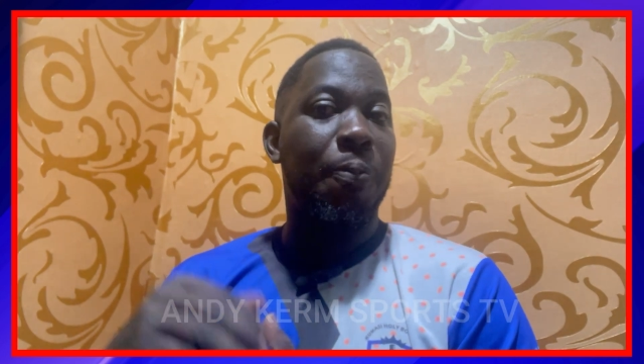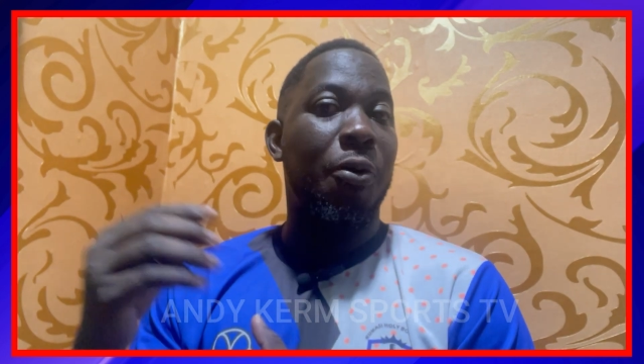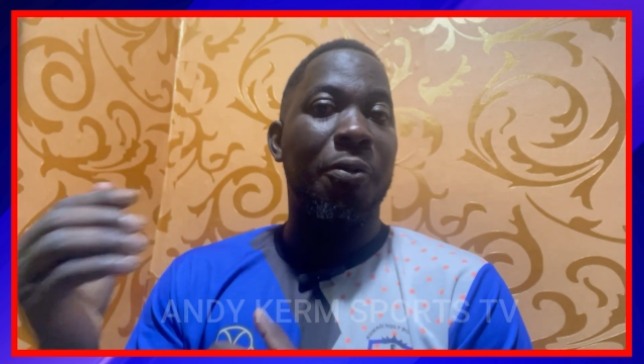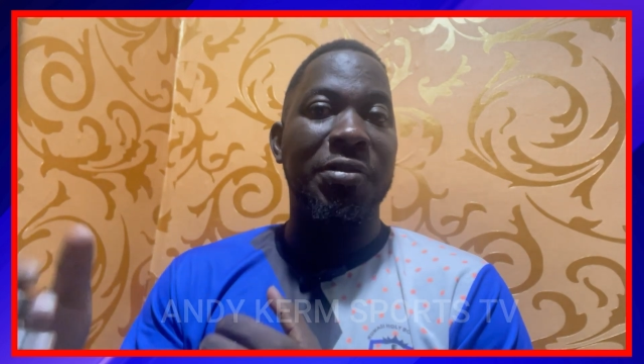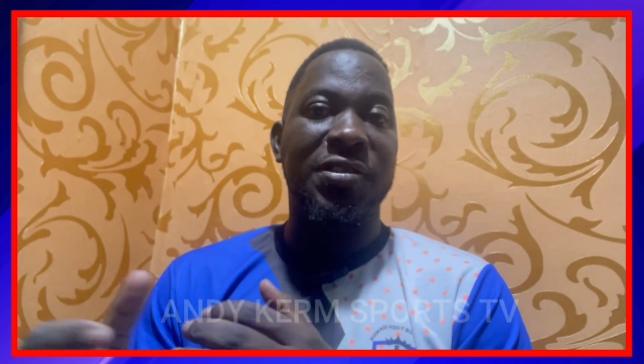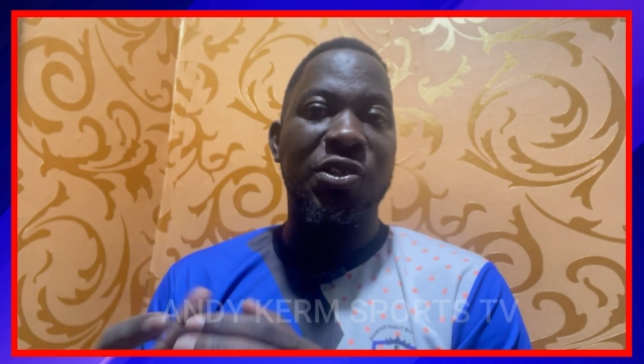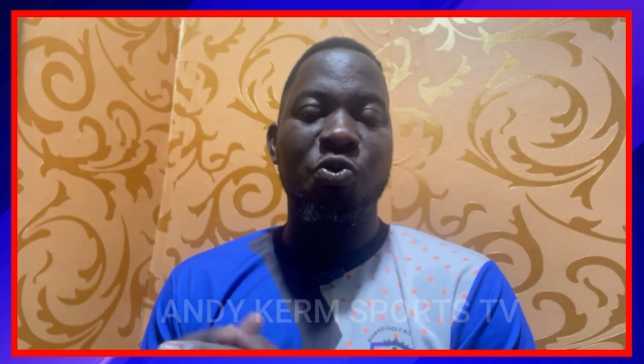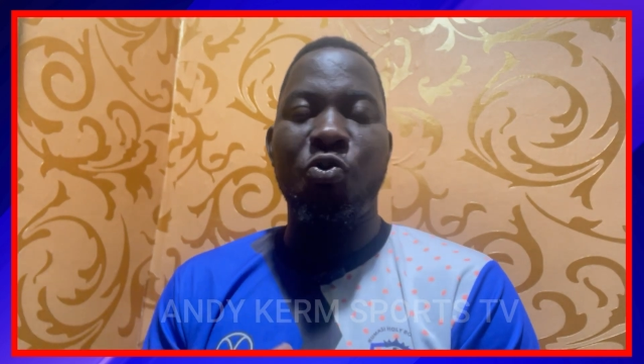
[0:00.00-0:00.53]

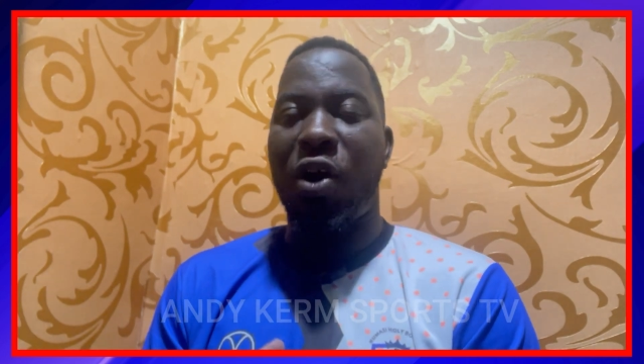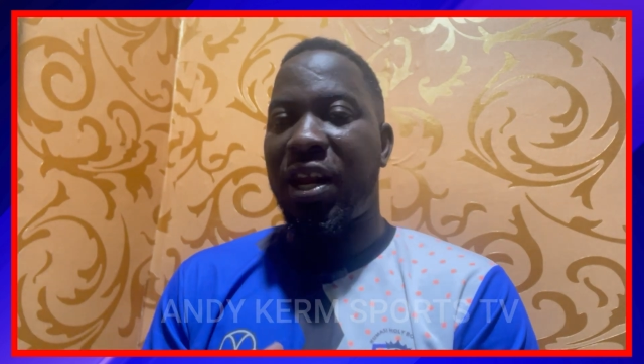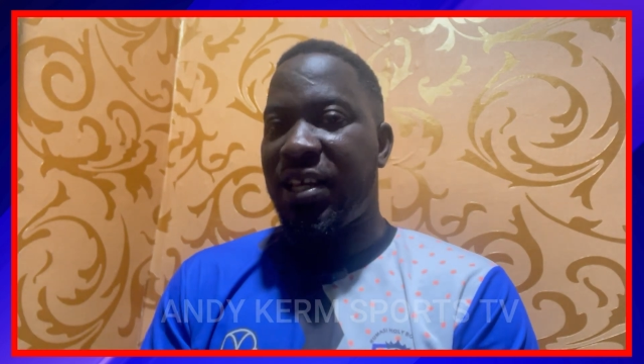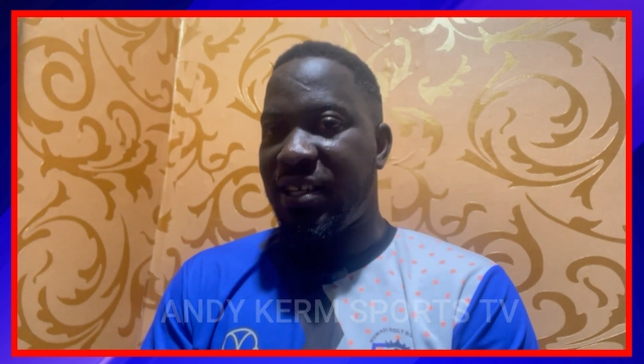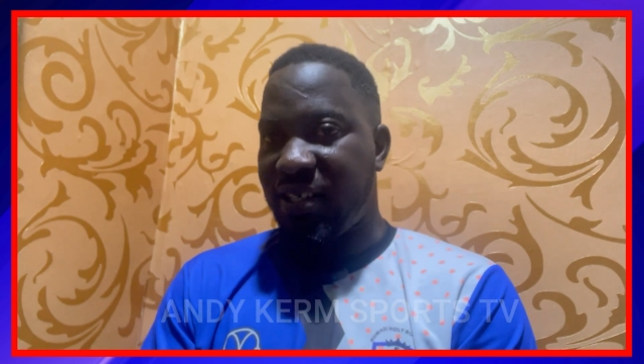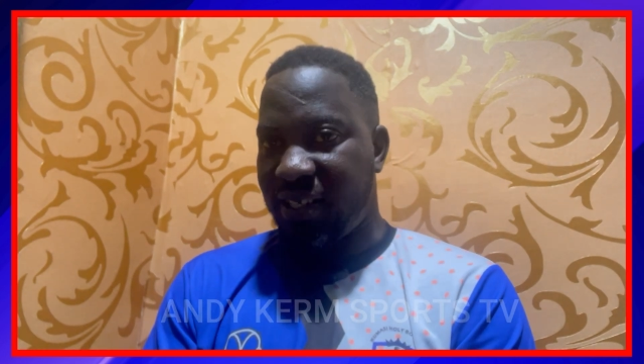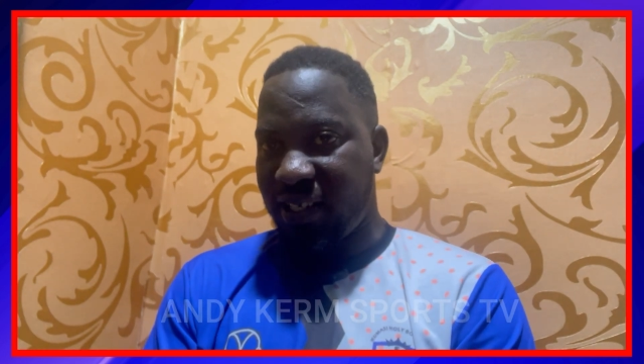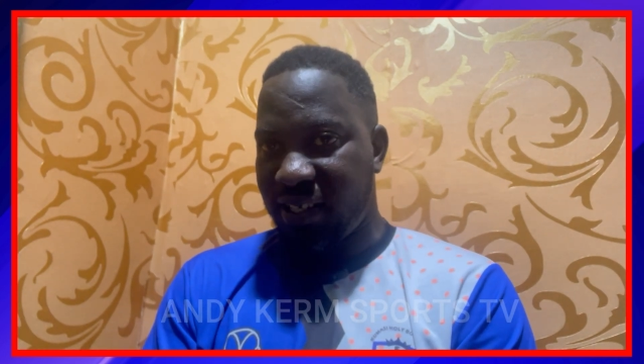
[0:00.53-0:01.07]
promising one
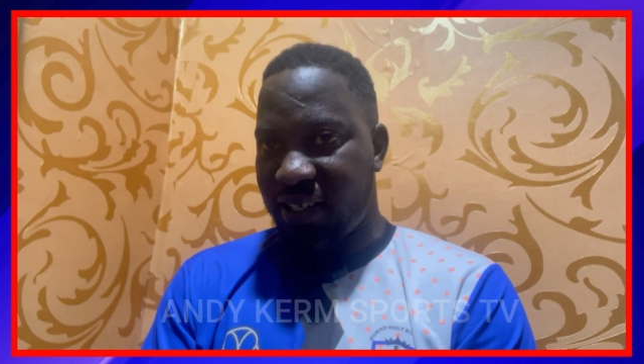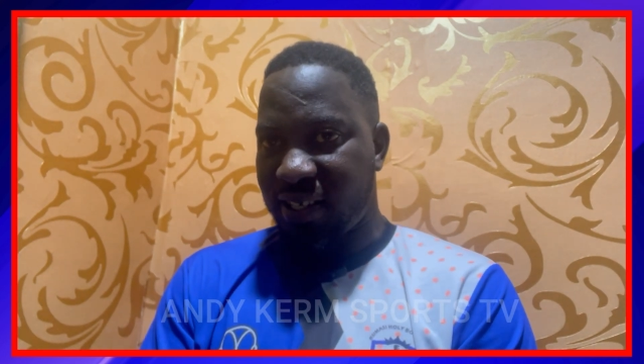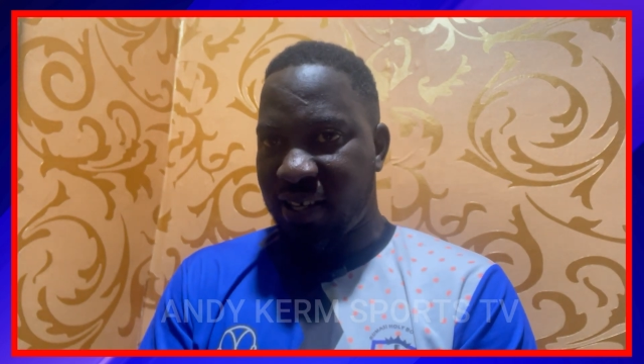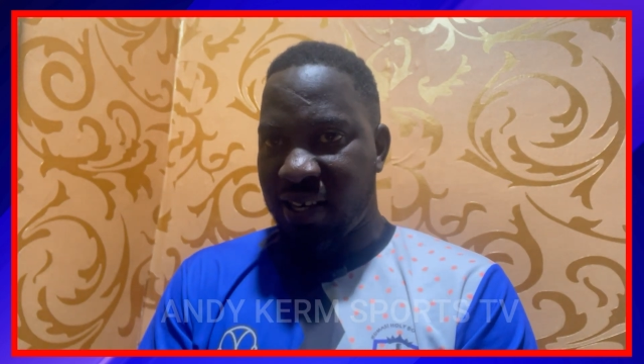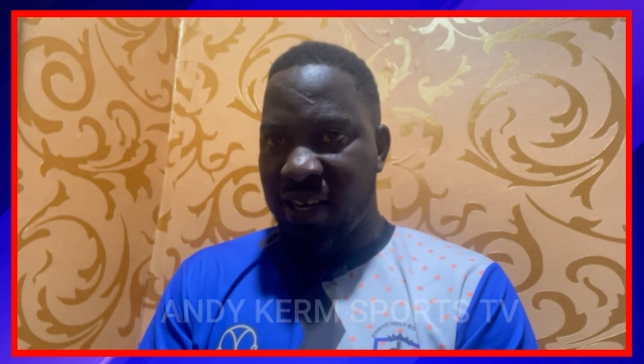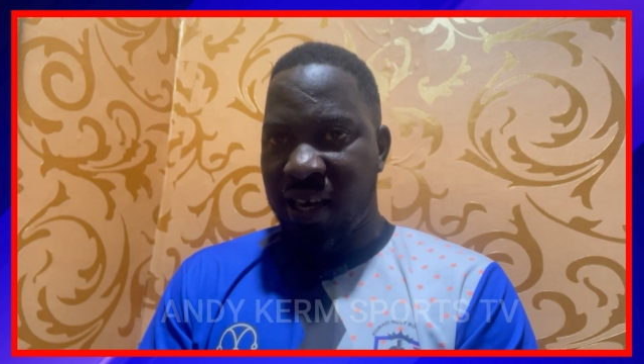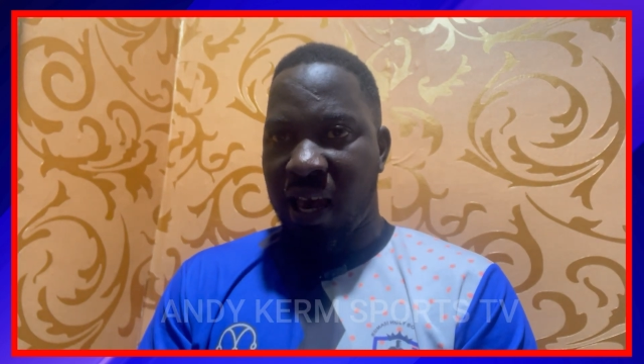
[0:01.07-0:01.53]
indeed.